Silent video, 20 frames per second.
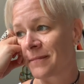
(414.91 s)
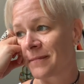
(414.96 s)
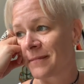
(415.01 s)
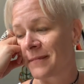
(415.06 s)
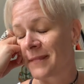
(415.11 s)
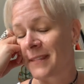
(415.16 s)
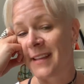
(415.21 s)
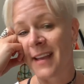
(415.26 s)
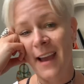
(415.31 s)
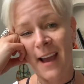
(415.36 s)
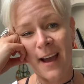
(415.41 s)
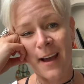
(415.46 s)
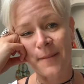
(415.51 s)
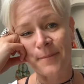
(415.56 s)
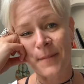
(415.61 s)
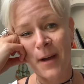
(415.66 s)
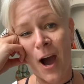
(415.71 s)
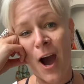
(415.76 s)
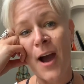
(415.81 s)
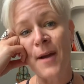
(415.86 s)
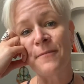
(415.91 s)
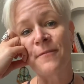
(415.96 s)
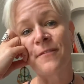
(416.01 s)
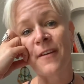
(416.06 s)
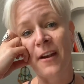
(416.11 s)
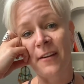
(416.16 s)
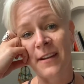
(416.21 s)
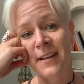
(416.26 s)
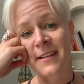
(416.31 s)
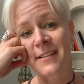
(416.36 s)
yeah, I'm
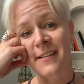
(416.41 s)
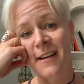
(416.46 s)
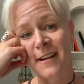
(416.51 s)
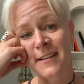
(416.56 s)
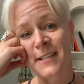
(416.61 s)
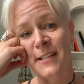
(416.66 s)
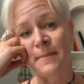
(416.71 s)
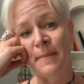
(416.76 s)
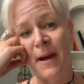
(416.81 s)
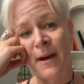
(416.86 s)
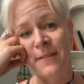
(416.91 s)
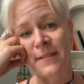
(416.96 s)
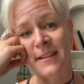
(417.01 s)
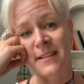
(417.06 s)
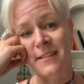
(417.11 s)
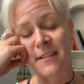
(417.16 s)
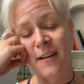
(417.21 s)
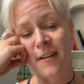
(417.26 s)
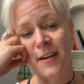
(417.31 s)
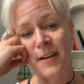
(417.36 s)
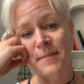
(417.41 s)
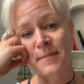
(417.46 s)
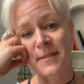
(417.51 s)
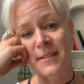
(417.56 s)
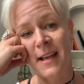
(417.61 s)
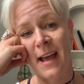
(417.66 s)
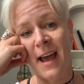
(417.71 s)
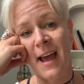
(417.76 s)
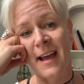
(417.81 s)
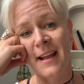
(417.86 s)
very excited about these times,
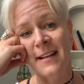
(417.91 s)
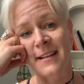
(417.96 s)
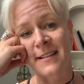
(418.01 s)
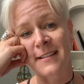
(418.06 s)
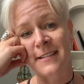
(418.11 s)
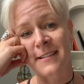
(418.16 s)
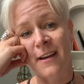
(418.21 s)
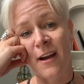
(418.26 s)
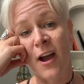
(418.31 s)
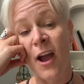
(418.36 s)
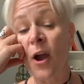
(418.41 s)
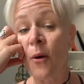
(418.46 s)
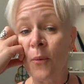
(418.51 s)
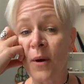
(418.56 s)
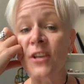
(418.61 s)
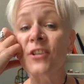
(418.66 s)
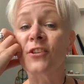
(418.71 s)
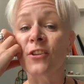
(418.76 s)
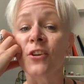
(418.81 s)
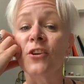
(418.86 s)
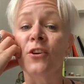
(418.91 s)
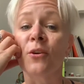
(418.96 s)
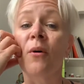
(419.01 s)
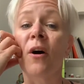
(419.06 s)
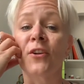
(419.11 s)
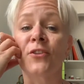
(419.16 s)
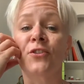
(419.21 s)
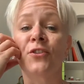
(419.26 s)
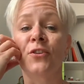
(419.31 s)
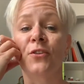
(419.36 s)
and I wish that you
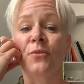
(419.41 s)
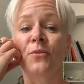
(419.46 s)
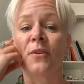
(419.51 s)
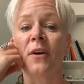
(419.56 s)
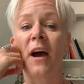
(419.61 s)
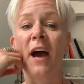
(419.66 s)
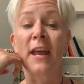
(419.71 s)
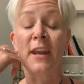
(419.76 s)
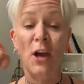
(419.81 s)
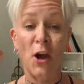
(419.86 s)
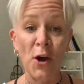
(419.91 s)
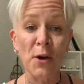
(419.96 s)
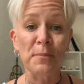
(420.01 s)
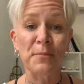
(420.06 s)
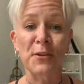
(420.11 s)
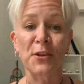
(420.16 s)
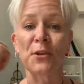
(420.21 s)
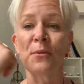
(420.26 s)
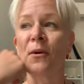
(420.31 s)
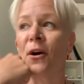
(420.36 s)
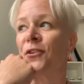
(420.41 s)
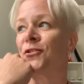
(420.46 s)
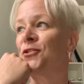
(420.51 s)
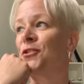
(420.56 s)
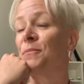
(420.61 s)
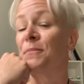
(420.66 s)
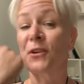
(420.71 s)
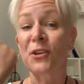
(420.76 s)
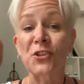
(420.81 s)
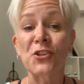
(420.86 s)
are too, and I hope that you are
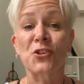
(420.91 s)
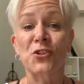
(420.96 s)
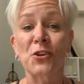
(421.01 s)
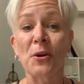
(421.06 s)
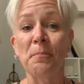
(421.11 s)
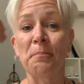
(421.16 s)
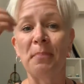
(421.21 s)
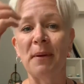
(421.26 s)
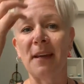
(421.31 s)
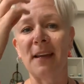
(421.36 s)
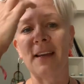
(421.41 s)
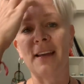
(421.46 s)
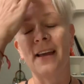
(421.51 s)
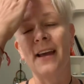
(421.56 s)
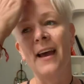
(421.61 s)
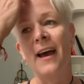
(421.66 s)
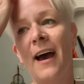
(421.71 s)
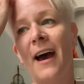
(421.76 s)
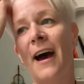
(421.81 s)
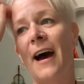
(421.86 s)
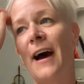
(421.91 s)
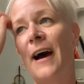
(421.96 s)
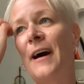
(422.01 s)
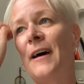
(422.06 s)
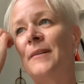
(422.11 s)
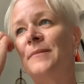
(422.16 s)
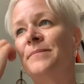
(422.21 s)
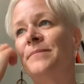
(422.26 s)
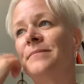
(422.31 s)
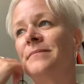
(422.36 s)
too, because you should be.
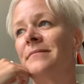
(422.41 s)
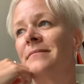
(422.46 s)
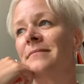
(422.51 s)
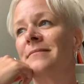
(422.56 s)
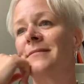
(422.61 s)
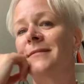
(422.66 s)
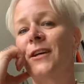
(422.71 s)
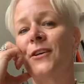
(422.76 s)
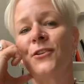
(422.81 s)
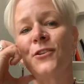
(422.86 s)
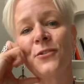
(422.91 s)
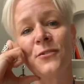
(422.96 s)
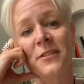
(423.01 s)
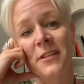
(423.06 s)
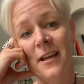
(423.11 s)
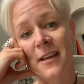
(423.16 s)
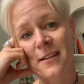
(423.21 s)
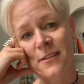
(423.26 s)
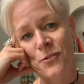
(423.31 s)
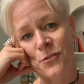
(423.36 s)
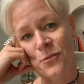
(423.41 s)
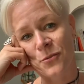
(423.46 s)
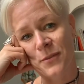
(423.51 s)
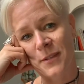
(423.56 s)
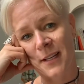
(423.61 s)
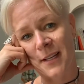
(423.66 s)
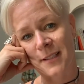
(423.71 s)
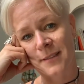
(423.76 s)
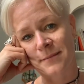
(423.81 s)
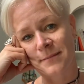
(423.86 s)
A new day is
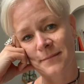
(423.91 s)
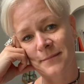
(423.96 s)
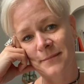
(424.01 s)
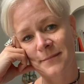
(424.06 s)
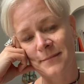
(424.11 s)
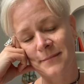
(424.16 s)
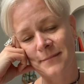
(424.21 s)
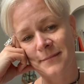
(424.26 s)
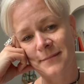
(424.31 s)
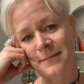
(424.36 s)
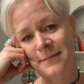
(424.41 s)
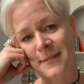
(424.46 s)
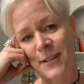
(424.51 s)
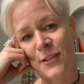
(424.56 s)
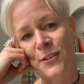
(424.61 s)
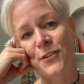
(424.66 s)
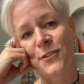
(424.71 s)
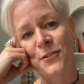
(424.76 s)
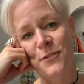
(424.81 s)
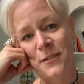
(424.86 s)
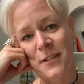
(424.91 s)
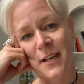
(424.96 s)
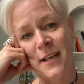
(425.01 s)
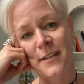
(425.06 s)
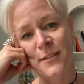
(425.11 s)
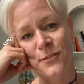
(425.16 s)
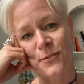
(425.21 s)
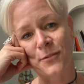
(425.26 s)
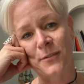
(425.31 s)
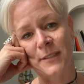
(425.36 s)
dawning. A new day
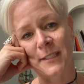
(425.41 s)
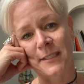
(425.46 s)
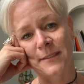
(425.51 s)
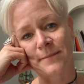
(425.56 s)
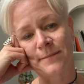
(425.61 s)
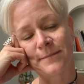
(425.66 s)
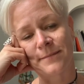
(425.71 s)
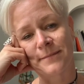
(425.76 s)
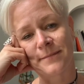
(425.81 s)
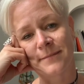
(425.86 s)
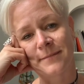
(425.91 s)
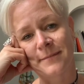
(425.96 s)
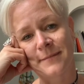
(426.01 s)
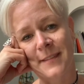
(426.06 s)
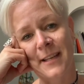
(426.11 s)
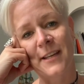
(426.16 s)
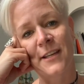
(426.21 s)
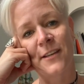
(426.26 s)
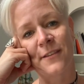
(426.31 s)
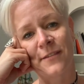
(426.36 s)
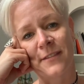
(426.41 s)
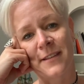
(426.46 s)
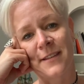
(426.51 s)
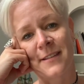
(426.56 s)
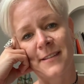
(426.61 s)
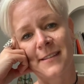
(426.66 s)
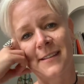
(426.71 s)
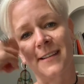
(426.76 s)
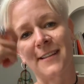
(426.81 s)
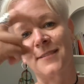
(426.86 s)
is dawning. Thank you for
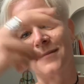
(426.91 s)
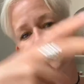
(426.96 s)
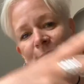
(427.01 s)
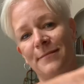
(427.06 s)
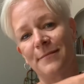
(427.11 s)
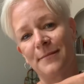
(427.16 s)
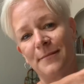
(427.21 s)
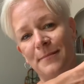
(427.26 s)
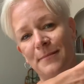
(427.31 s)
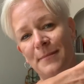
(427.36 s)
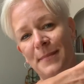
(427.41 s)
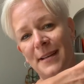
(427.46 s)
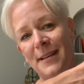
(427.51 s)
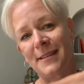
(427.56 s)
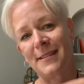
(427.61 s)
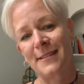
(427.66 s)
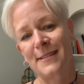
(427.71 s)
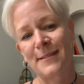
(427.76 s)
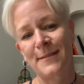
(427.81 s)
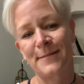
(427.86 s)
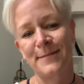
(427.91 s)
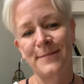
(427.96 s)
listening. Peace.